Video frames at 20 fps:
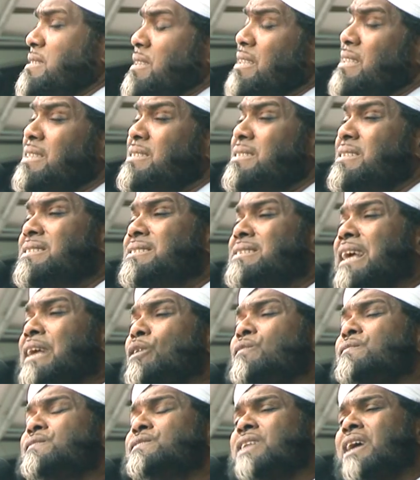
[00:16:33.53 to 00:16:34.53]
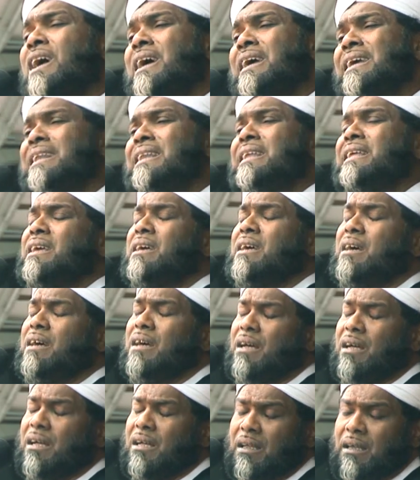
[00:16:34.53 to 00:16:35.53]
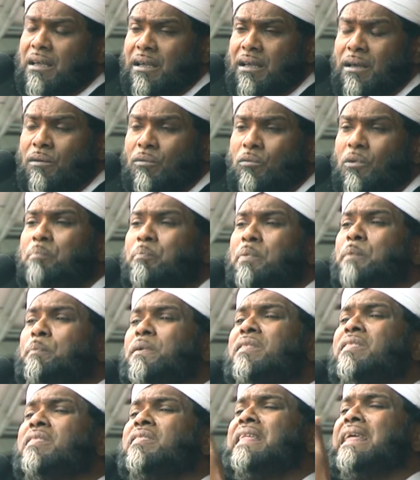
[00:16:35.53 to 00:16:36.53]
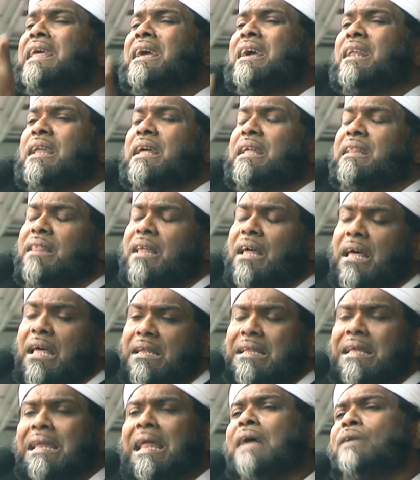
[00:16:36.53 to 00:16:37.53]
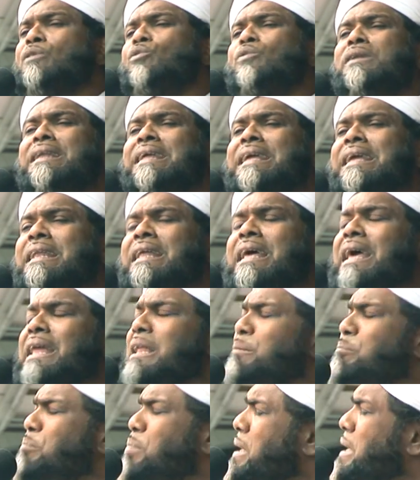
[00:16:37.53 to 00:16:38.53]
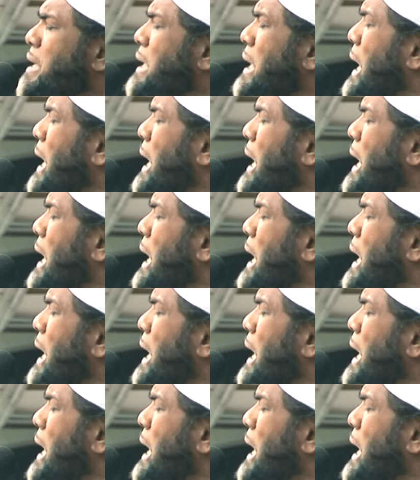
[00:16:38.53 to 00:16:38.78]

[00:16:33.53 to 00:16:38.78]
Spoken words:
It is a sign of jahiliyyah when people think like that, that I don't need anybody.